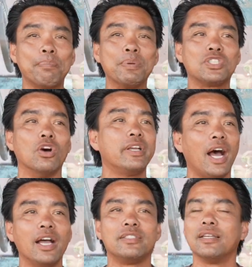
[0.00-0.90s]
episode,
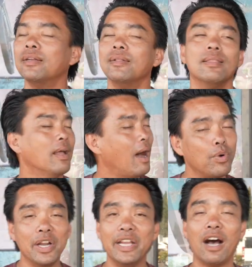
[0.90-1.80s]
guys, I'm
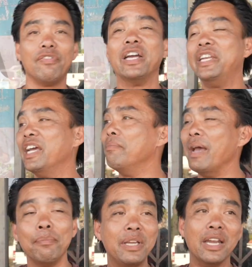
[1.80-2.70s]
running out of idea,
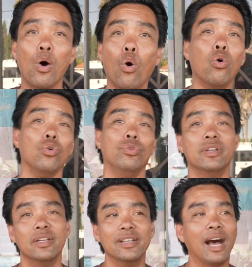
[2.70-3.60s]
man. I'm getting old.
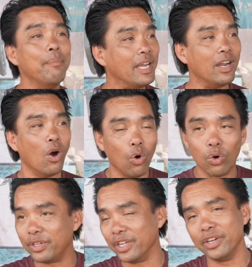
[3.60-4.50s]
I'm getting
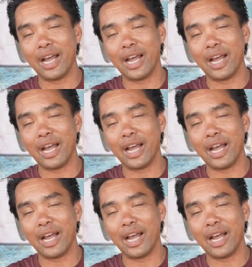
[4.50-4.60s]
old, dude.